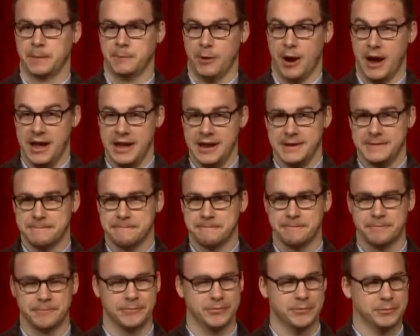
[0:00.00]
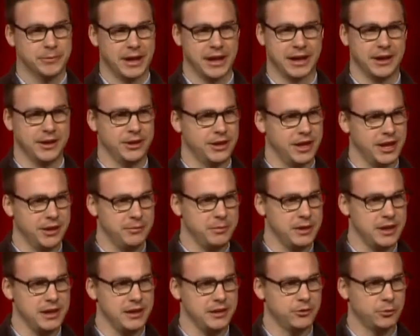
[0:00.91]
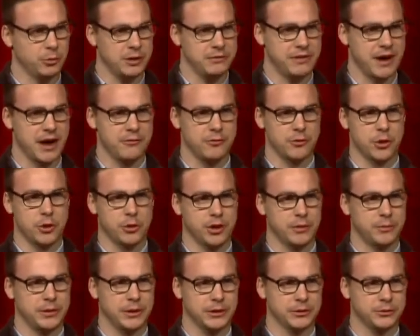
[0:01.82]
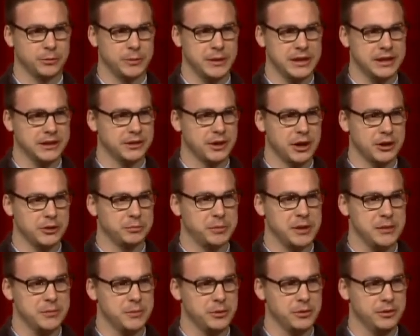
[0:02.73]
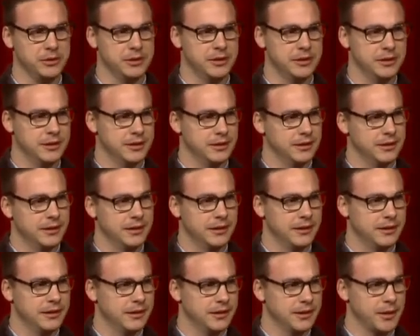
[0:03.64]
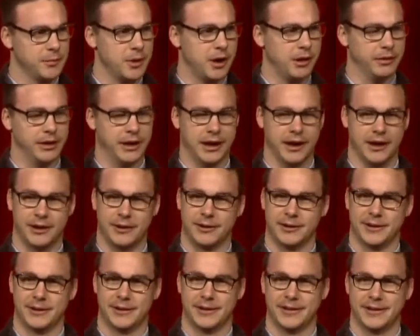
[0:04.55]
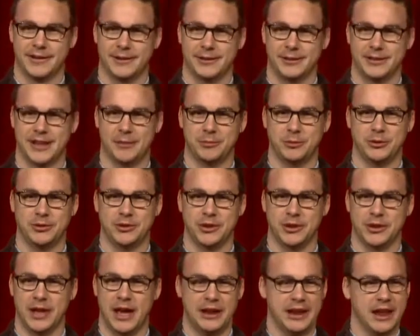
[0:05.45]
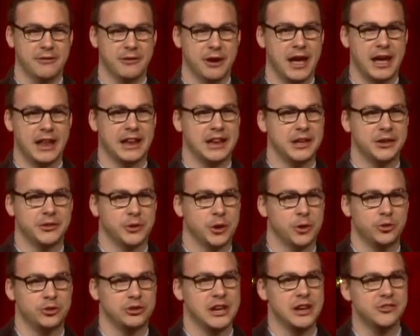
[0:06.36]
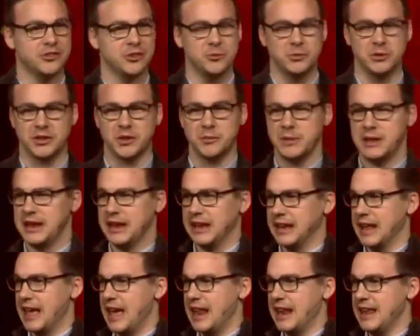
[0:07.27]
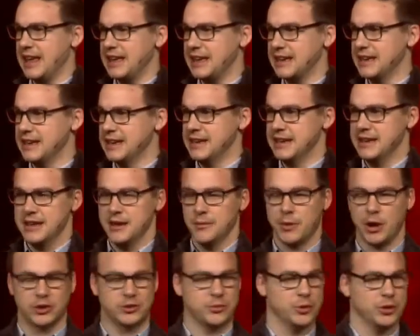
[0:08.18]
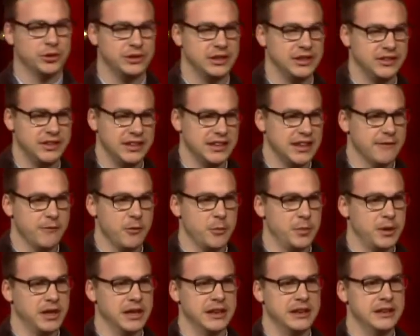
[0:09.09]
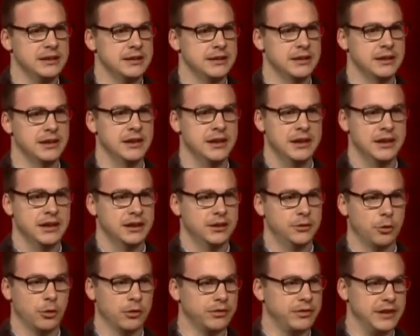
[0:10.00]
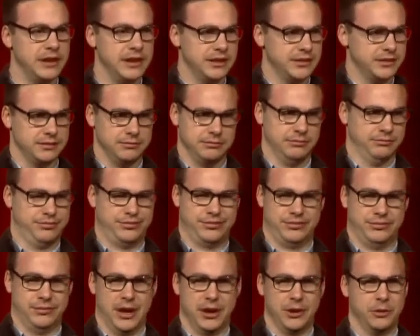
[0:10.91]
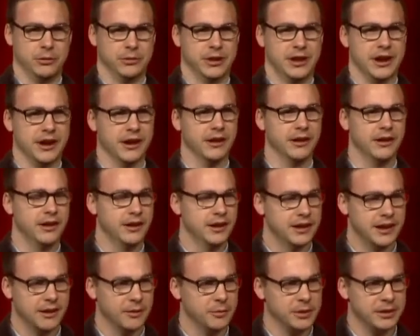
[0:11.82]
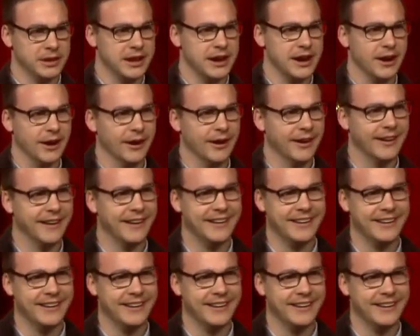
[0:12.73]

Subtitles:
Right? Like, are you kidding me? 25-year-old up here speaking to all these people? Come on now. Slap you silly. I'd never had any association with the Mid-Atlantic. Baltimore, D.C., never been. Northeast, not going there. Never been there.